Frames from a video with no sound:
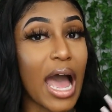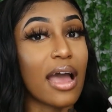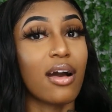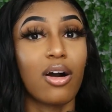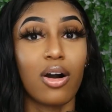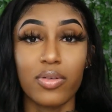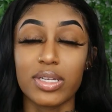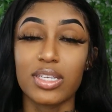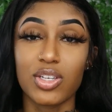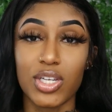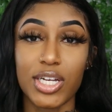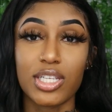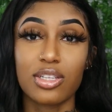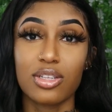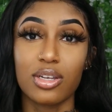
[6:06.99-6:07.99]
I always
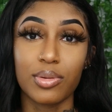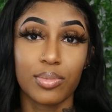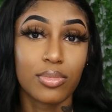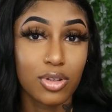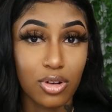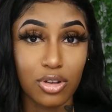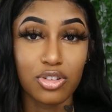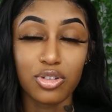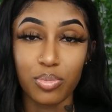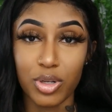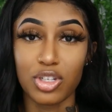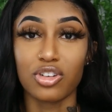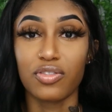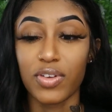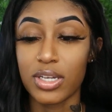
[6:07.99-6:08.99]
suggest to, you know, you should
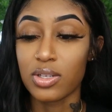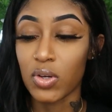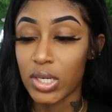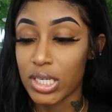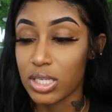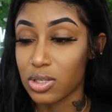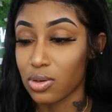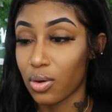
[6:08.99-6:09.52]
put your face on it,